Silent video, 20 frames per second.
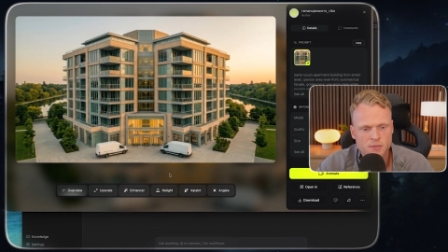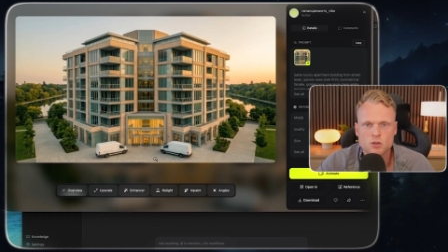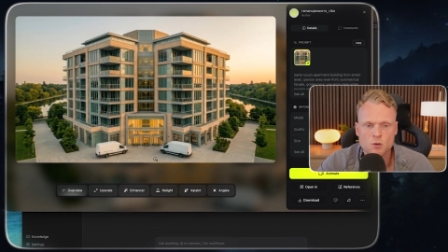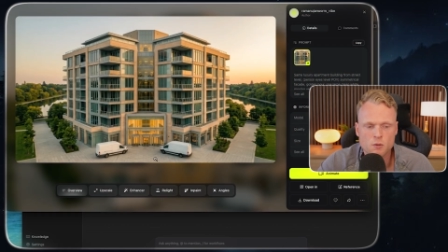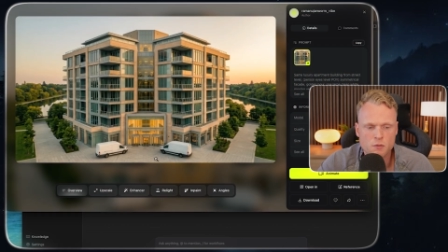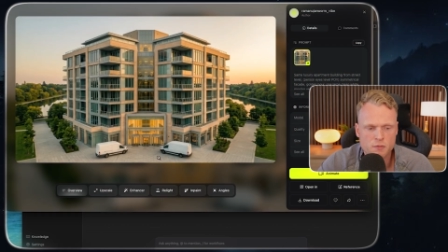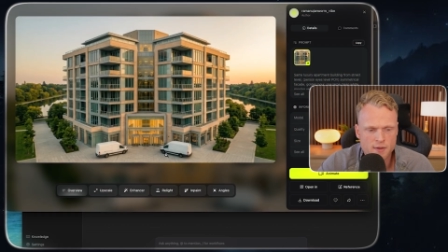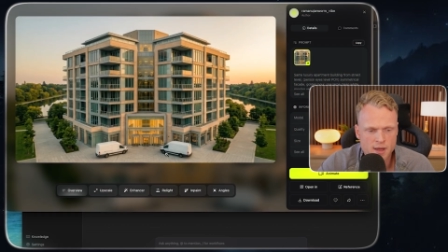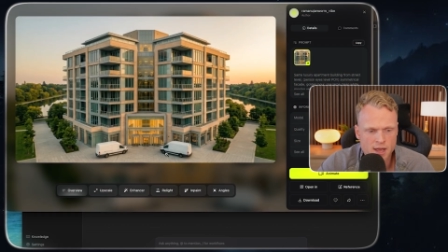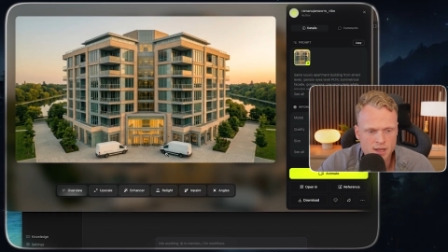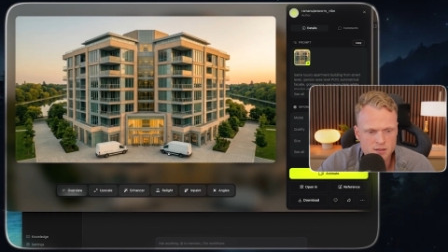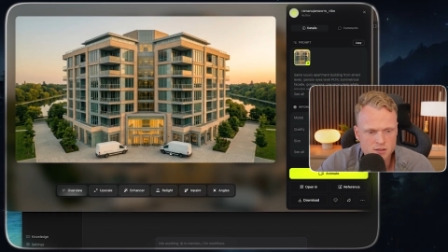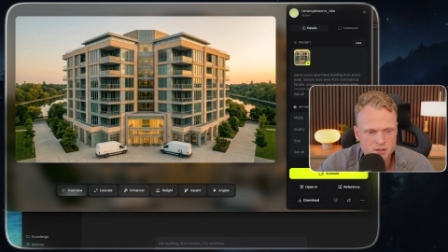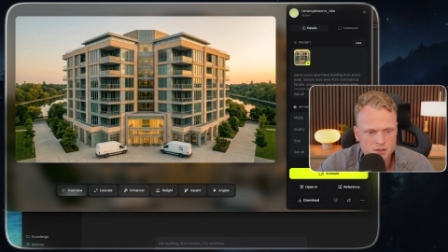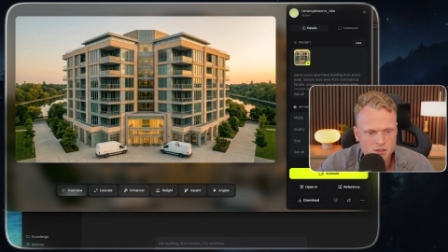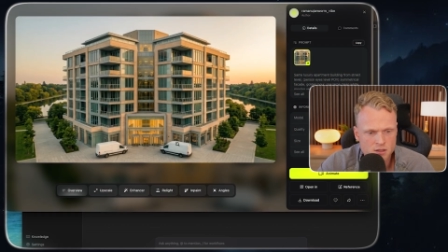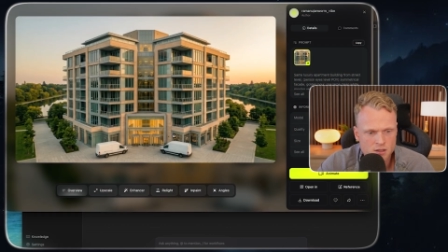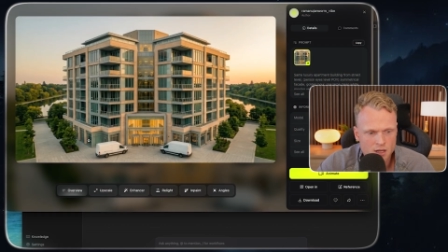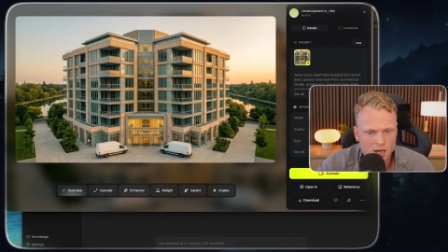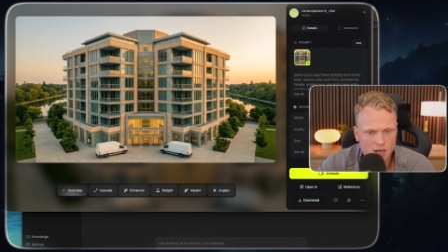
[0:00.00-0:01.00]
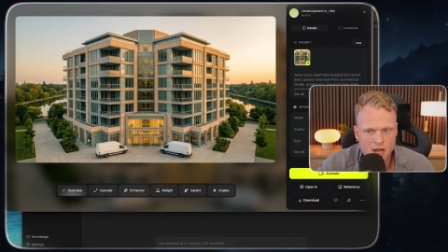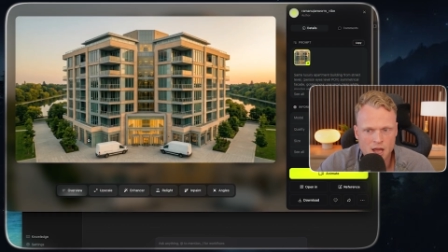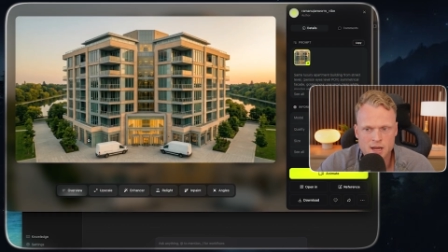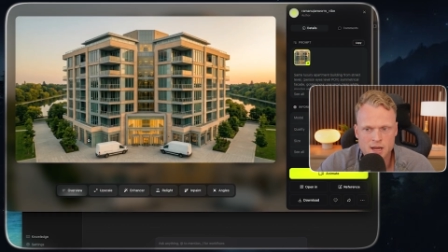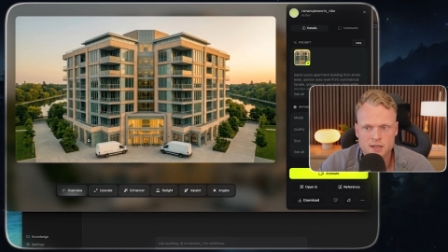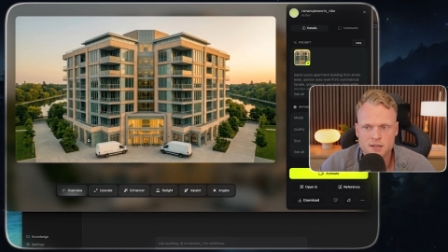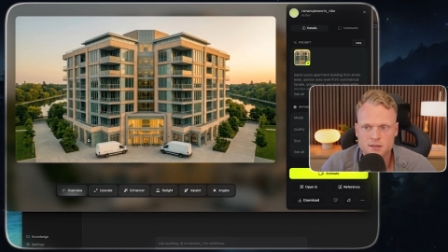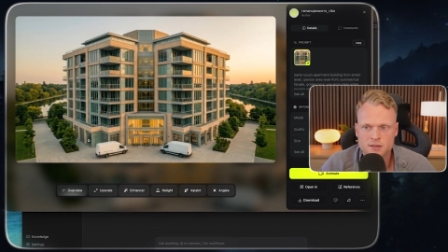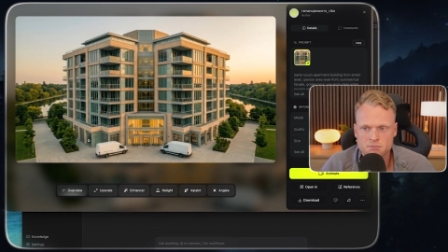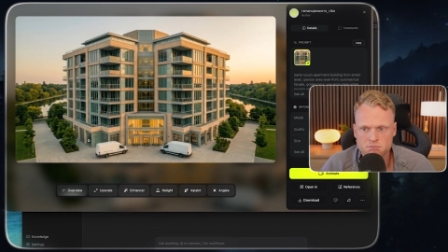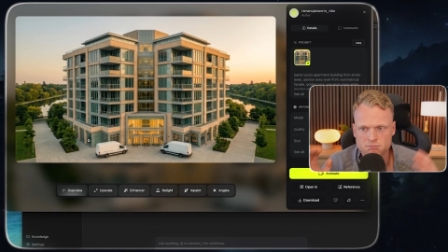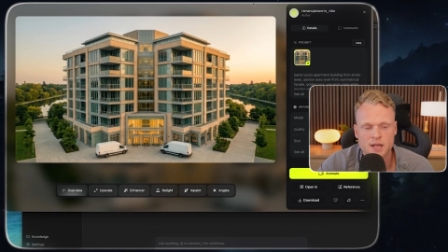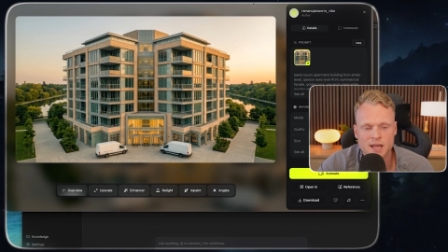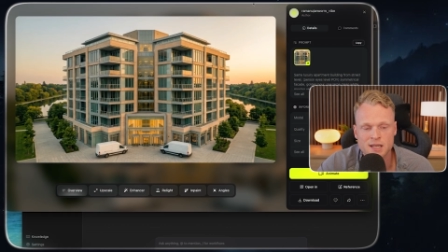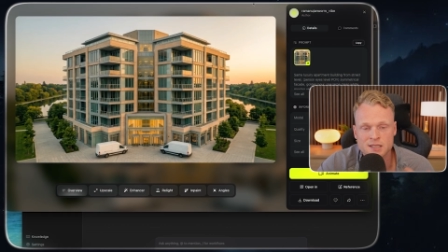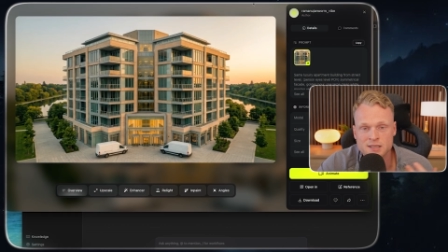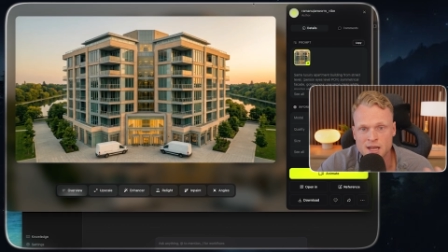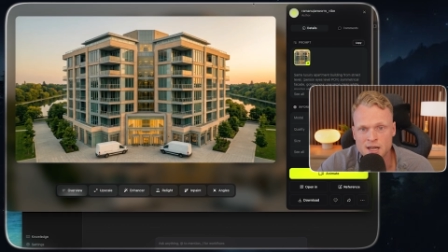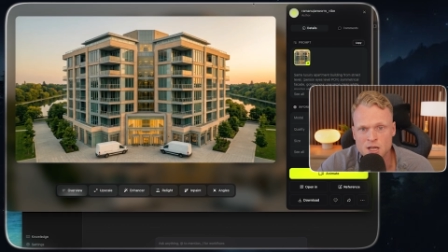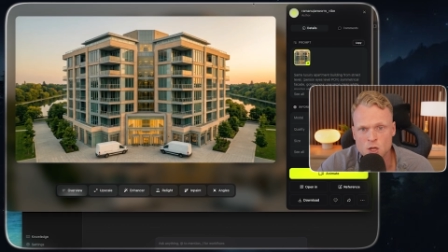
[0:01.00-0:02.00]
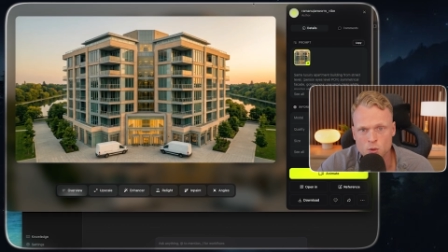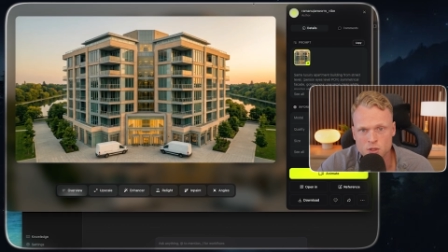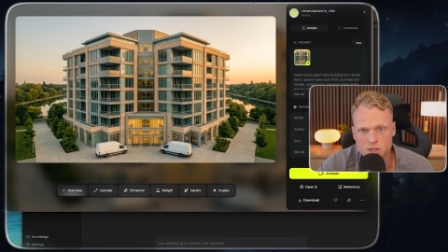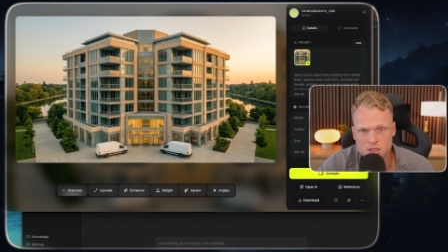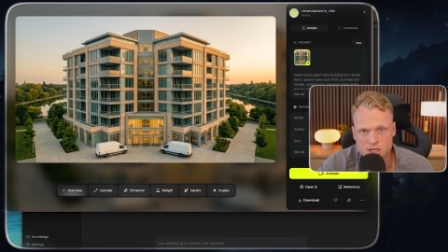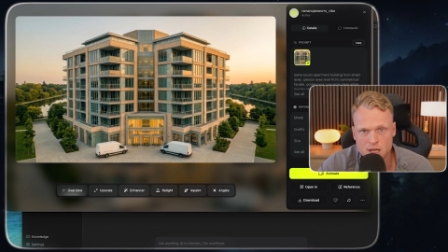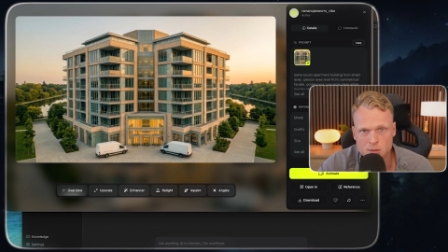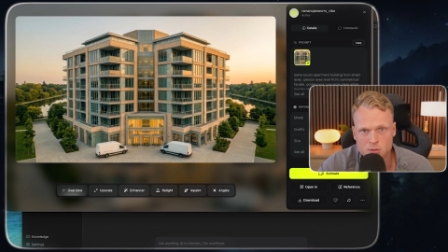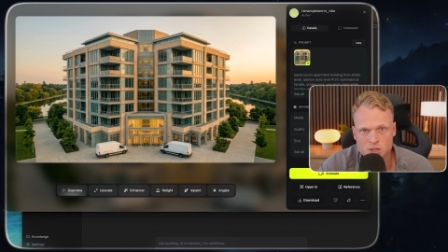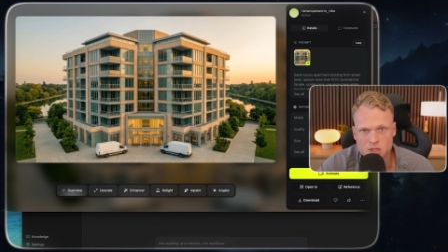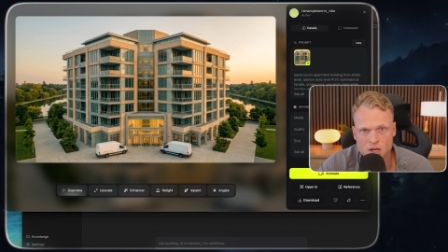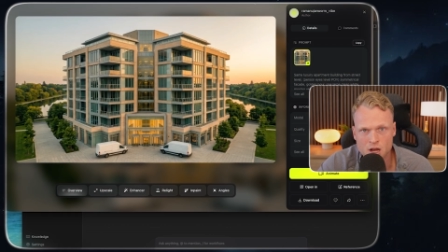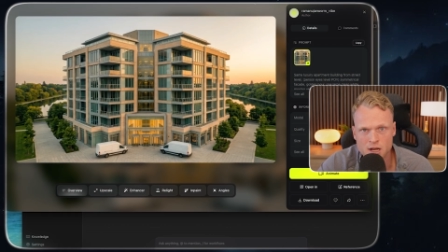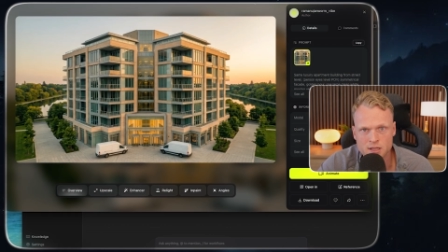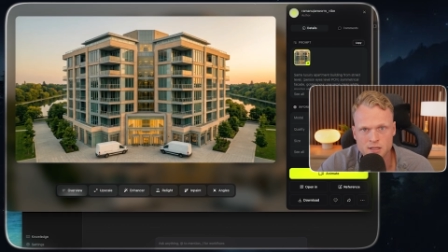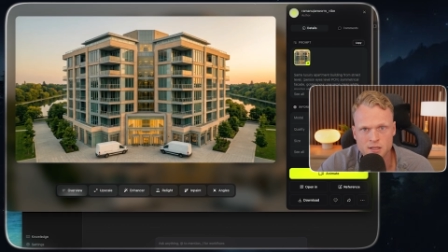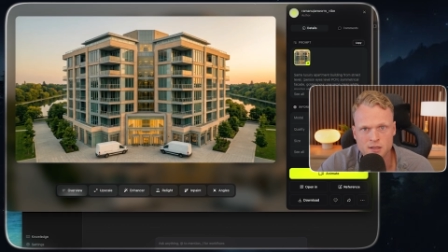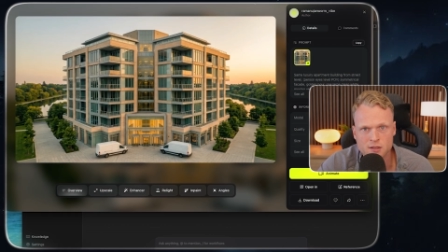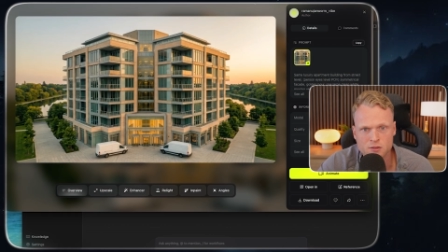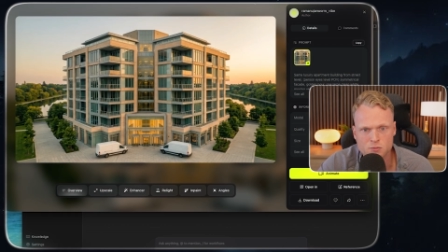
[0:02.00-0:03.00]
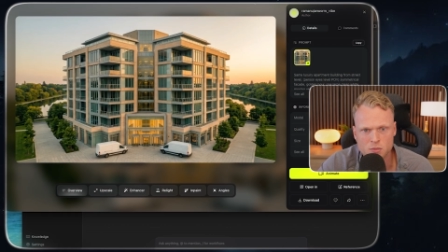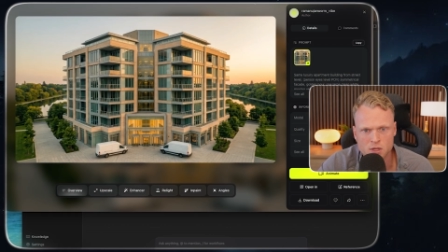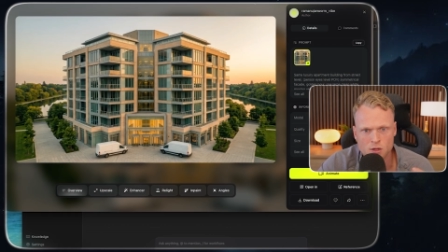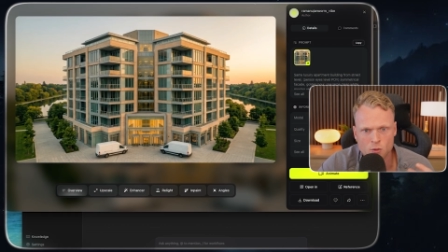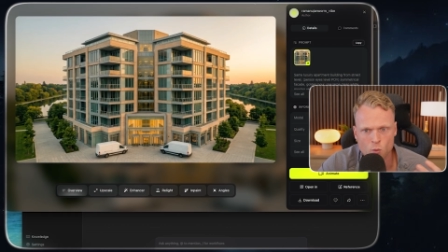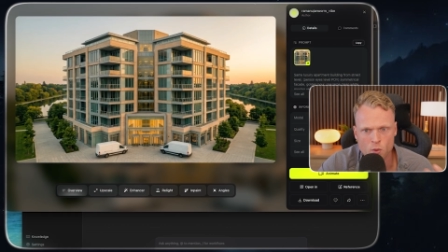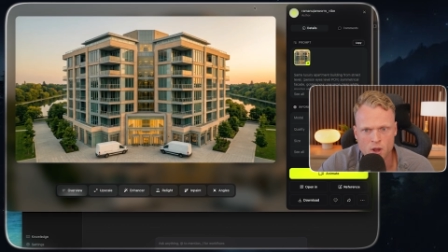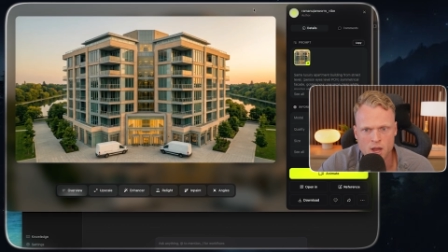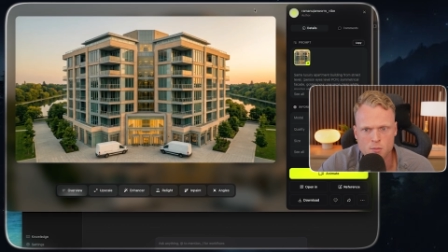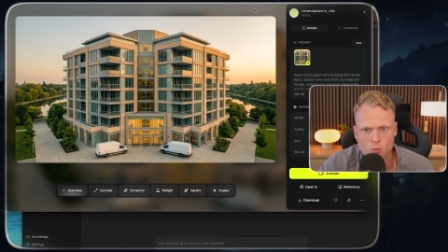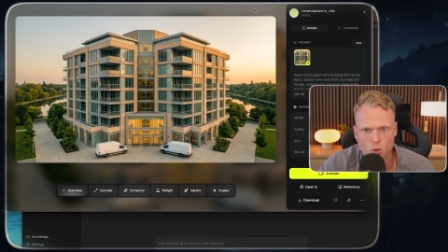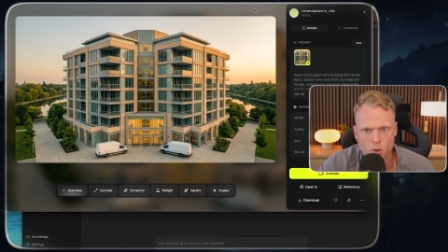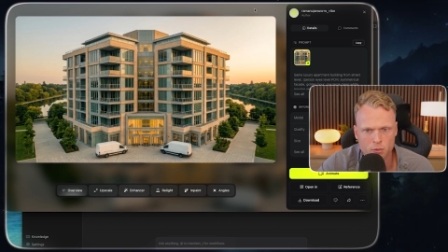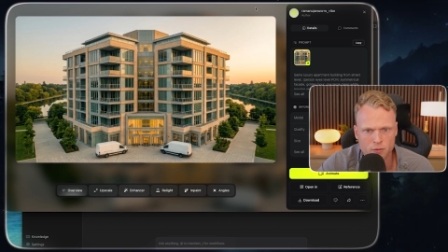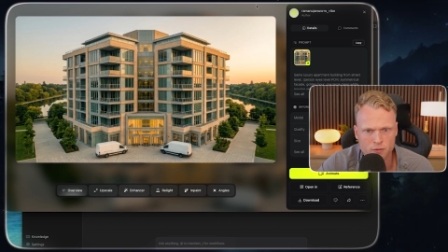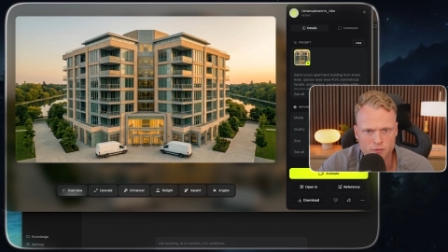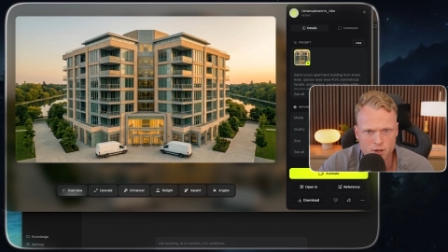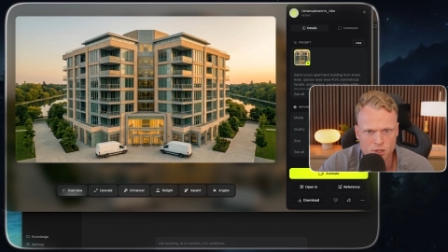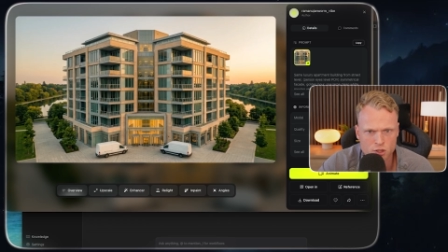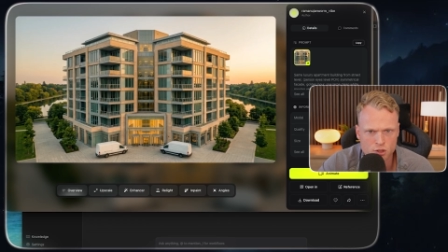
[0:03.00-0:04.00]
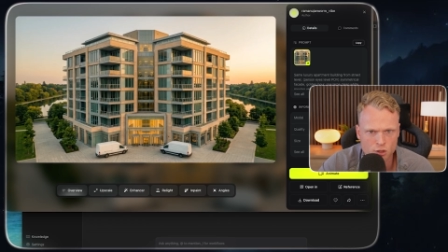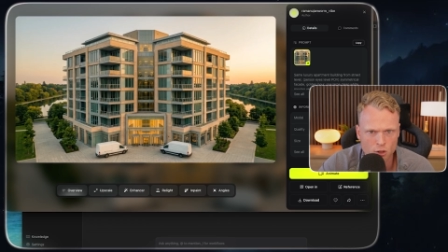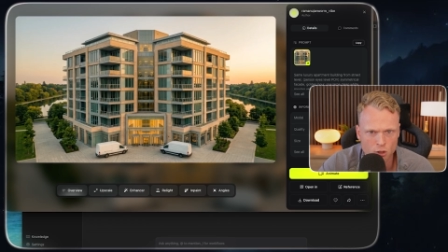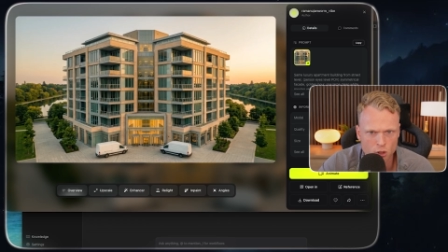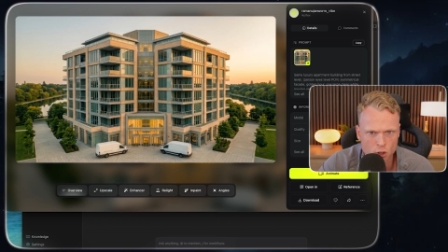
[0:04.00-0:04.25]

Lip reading: Two fans like exactly on the same side. It gives me a way more professional